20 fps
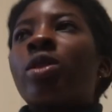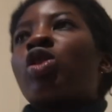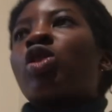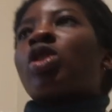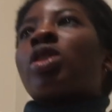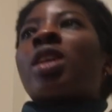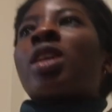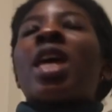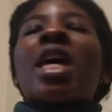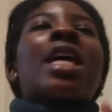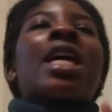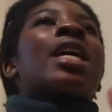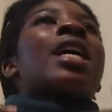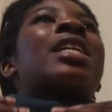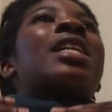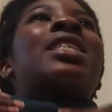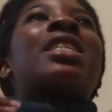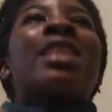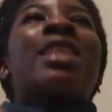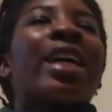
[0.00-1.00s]
It's just
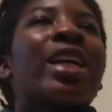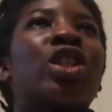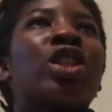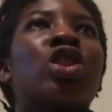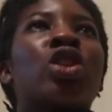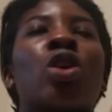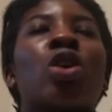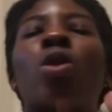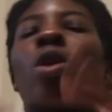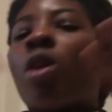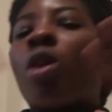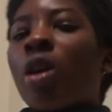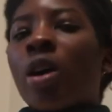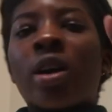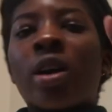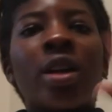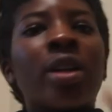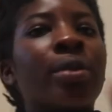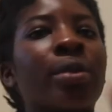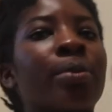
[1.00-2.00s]
it's a nice show. Oh,